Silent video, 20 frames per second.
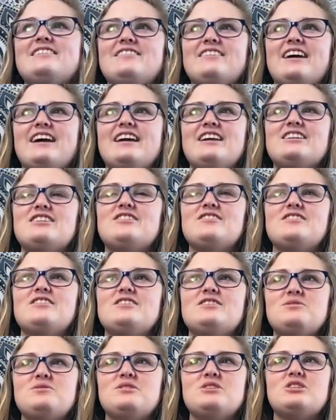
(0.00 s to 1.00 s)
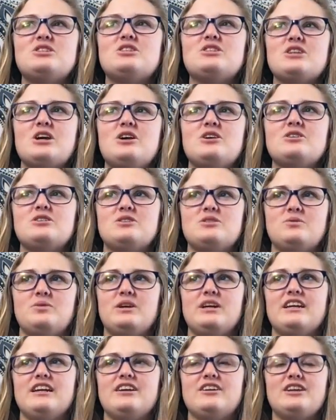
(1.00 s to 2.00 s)
My interviewer was so
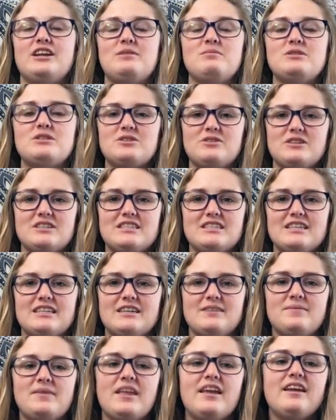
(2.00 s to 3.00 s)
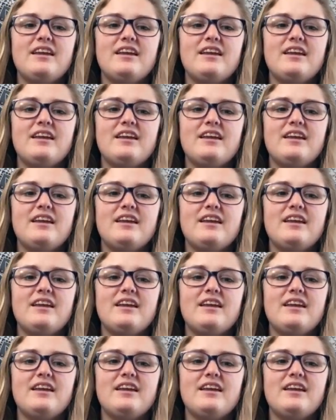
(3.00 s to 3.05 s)
sweet. Her name was Christy.